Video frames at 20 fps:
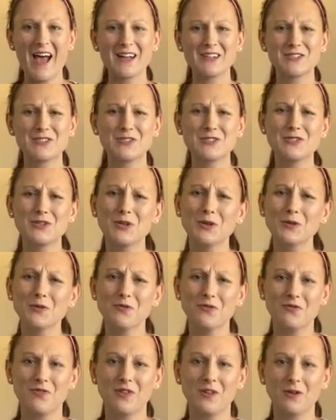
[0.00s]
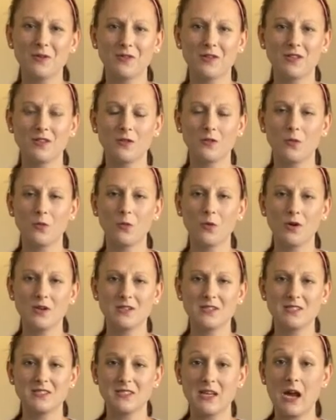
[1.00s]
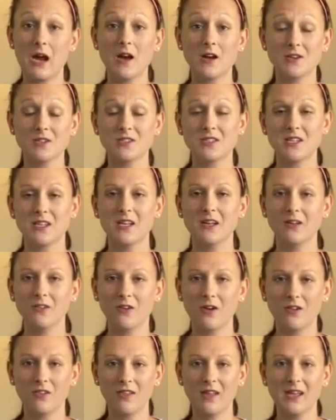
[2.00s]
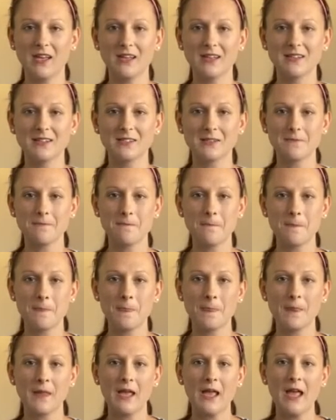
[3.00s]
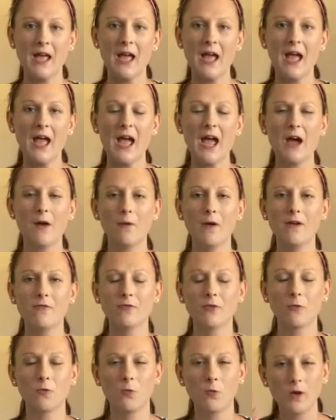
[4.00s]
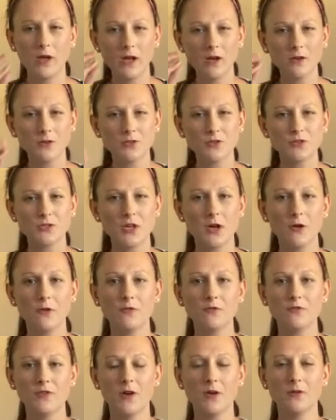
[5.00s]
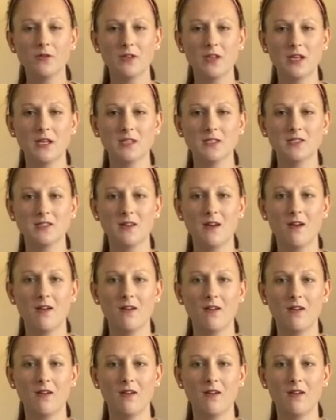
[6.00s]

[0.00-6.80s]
I do feel that the Lord desires to heal our land. However, we are so focused